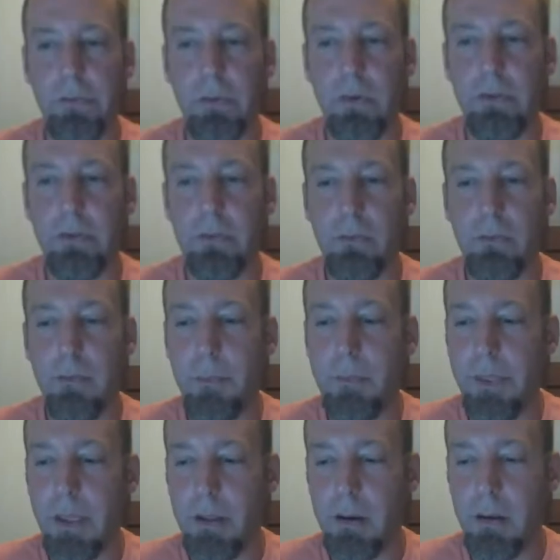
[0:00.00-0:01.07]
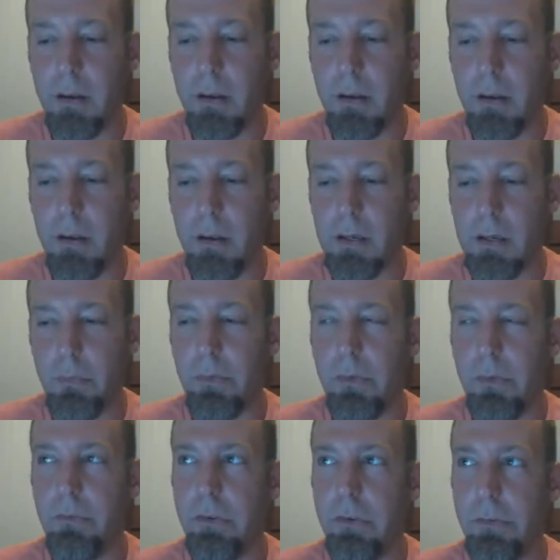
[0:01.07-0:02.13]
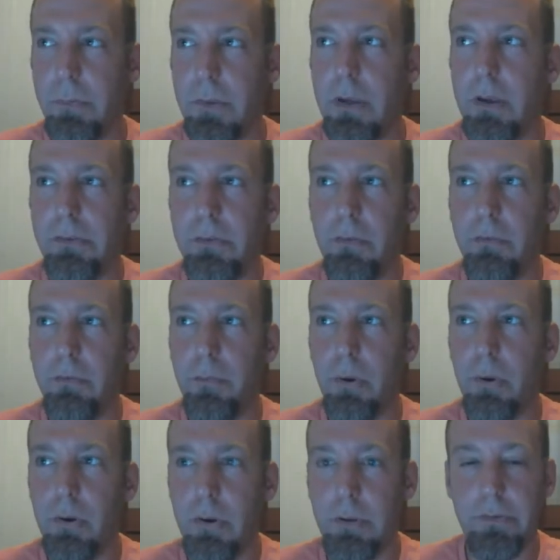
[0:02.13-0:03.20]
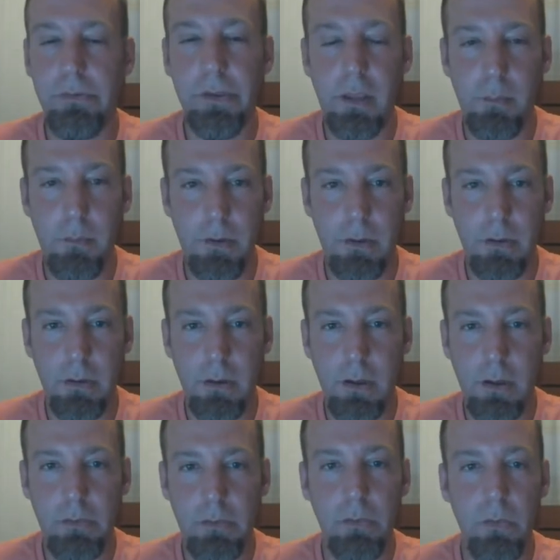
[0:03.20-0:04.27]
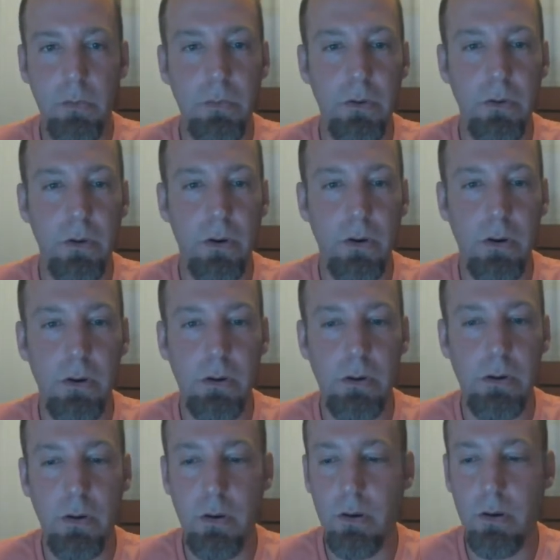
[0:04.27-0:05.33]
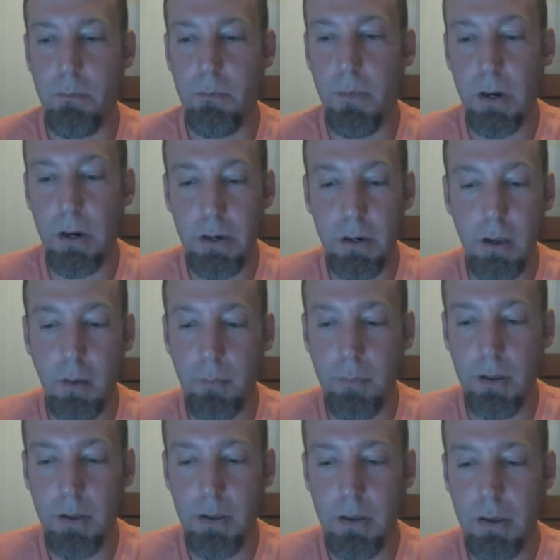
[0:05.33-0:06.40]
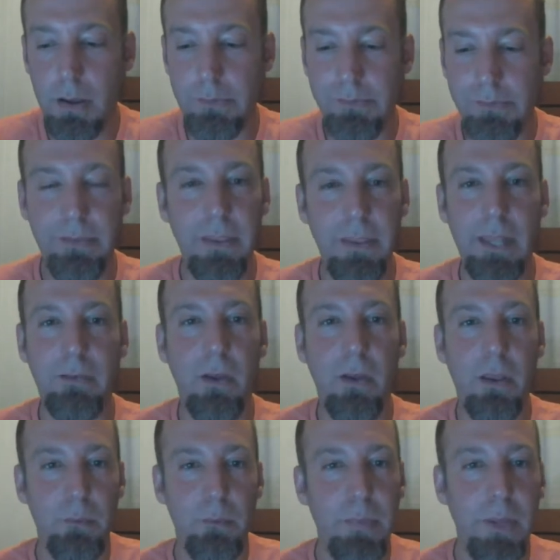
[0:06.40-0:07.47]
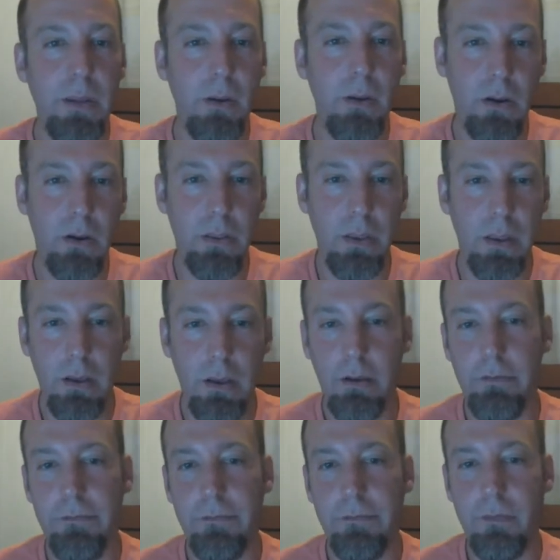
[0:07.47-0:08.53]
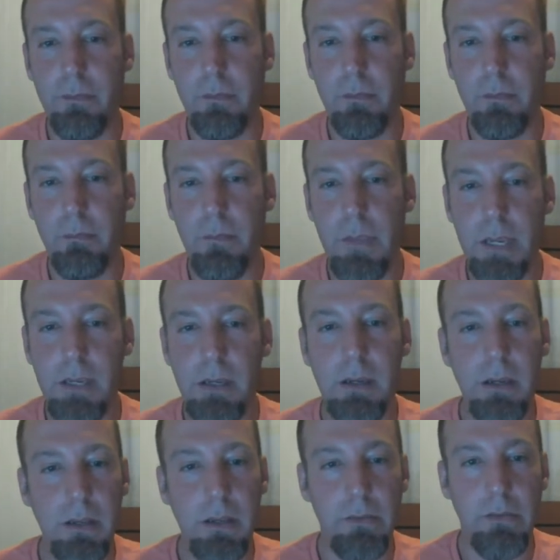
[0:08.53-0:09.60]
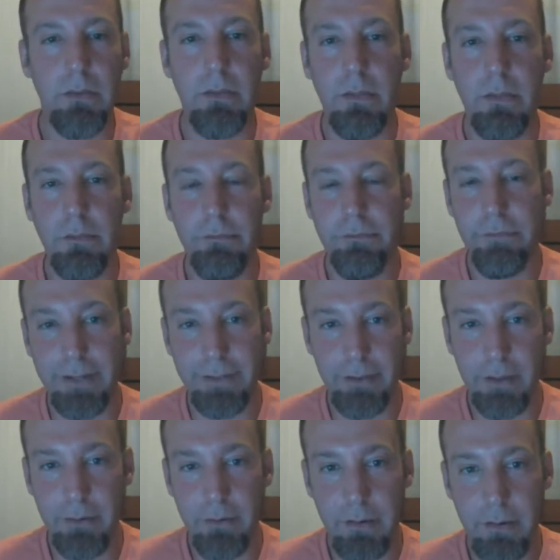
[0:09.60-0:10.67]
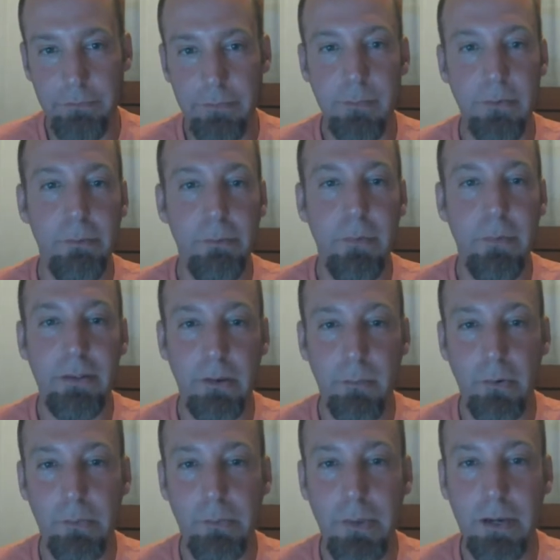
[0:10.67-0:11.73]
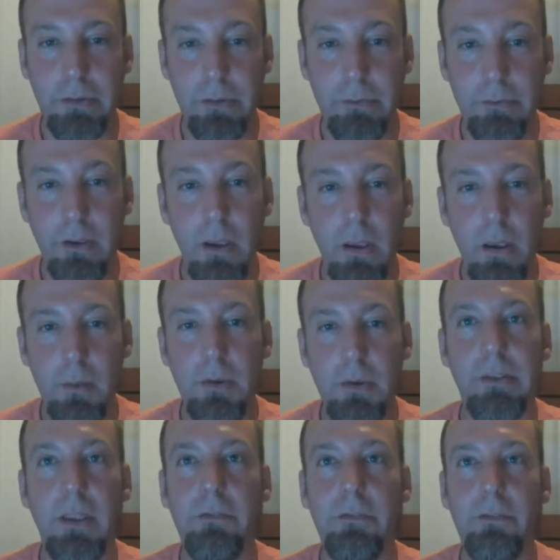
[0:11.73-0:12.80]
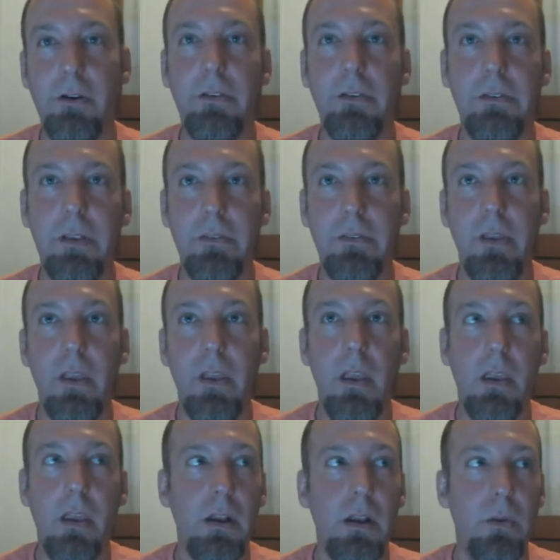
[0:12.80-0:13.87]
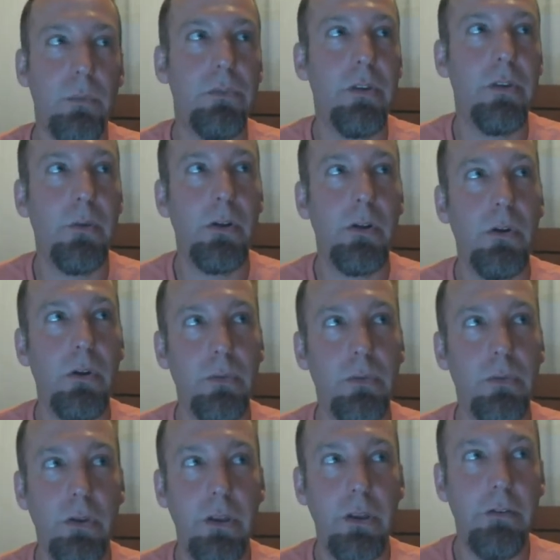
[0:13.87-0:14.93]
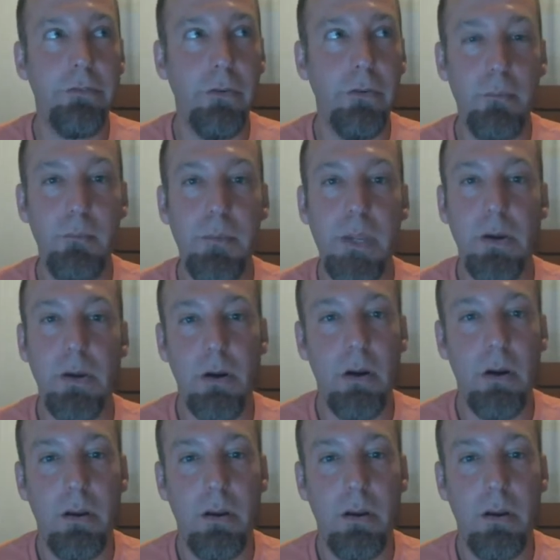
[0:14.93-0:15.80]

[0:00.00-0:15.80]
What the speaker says: good to remember that, just because you've put on schema into your markup isn't the end-all and be-all of making it friendly from a semantic perspective. I mean, take for instance, someone who's looking for a mirror